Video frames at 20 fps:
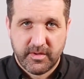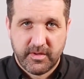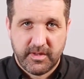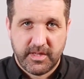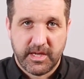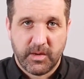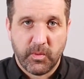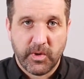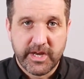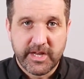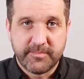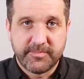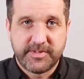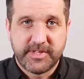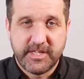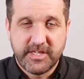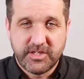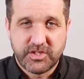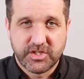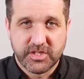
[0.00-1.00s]
Now, when I'm
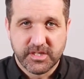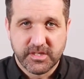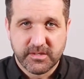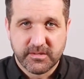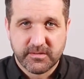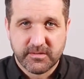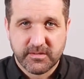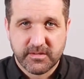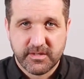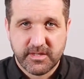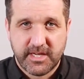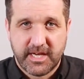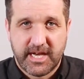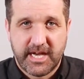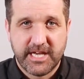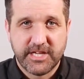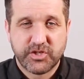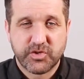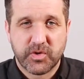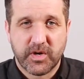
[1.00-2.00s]
teaching,
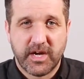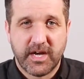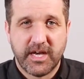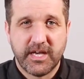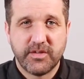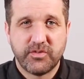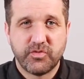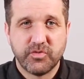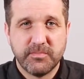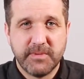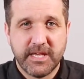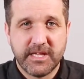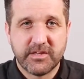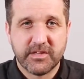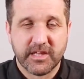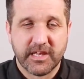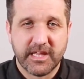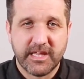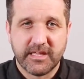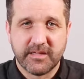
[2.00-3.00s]
I try to make
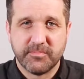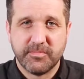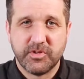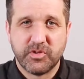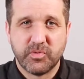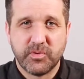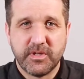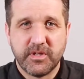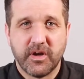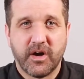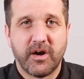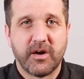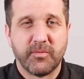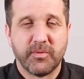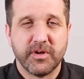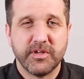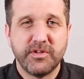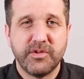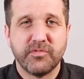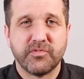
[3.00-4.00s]
the link between, oh,
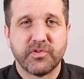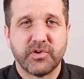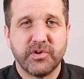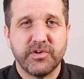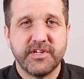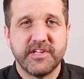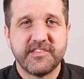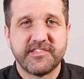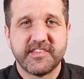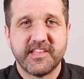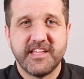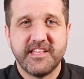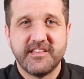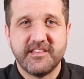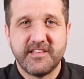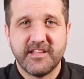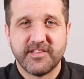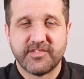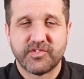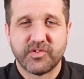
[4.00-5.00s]
well, you've learned this in
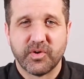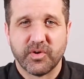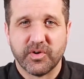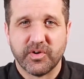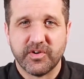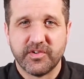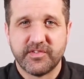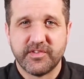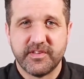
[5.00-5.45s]
this course,